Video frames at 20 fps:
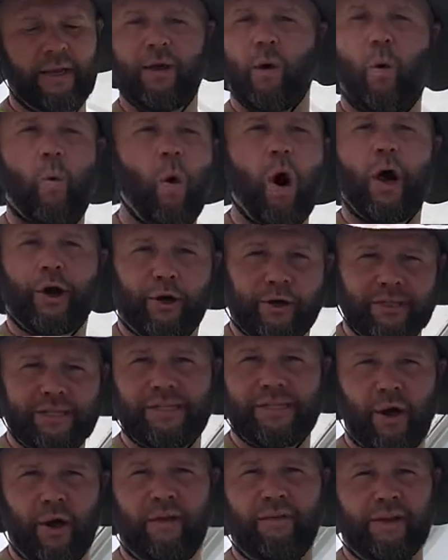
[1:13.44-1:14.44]
water is a
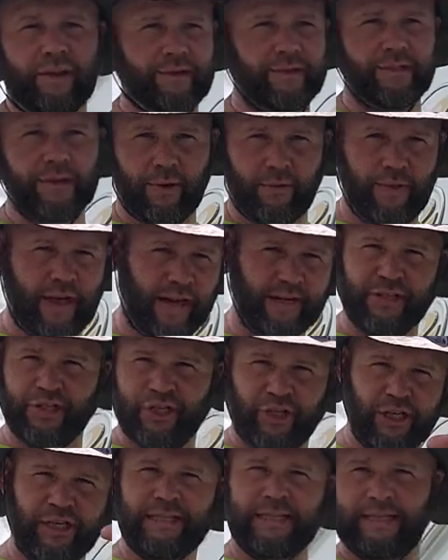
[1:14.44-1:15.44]
solvent. So that's
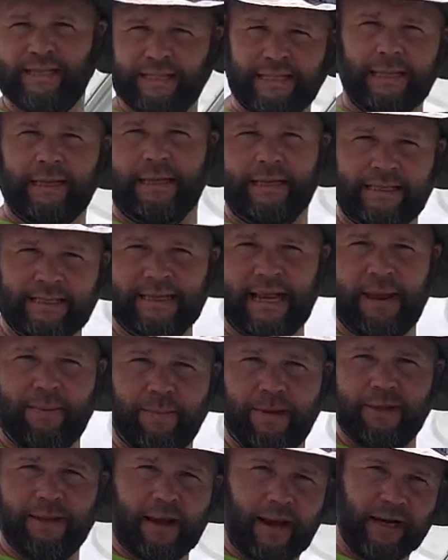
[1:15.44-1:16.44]
just a silly
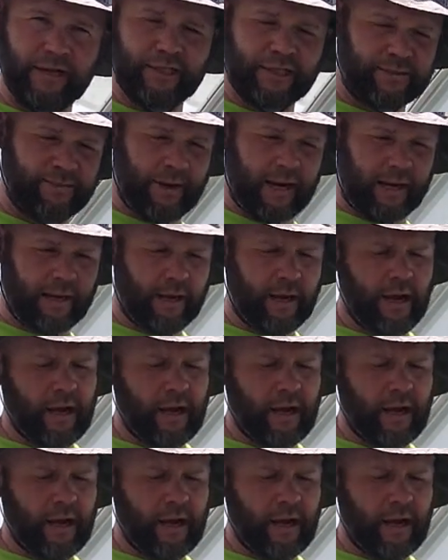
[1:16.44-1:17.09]
statement that I just made.